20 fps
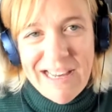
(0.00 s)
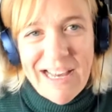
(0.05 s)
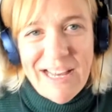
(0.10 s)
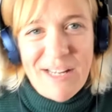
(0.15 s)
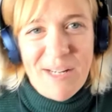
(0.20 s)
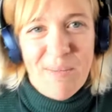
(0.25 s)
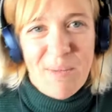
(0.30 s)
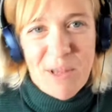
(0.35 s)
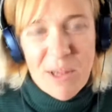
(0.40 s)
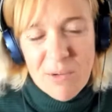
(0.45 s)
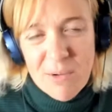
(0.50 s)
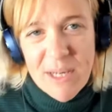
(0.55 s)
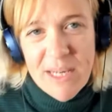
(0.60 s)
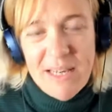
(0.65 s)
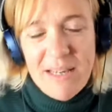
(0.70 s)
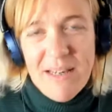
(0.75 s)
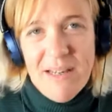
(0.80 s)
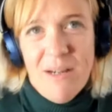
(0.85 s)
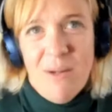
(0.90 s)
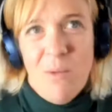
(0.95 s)
And number
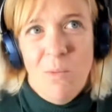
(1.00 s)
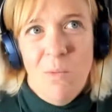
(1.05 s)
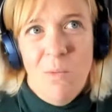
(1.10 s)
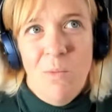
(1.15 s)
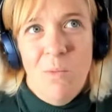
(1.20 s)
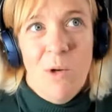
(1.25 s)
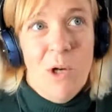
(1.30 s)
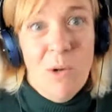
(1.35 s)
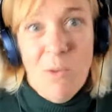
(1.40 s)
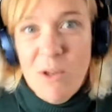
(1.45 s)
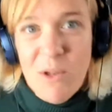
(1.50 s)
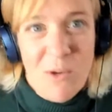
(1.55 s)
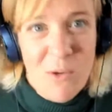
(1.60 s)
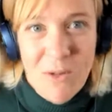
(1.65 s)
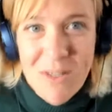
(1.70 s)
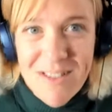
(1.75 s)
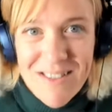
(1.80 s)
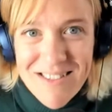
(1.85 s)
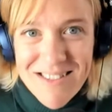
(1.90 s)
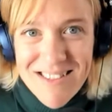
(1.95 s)
three, who are the
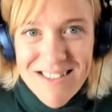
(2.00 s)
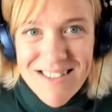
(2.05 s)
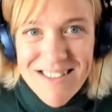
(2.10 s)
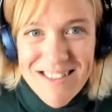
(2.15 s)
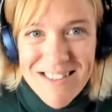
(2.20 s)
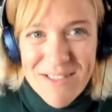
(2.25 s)
audience?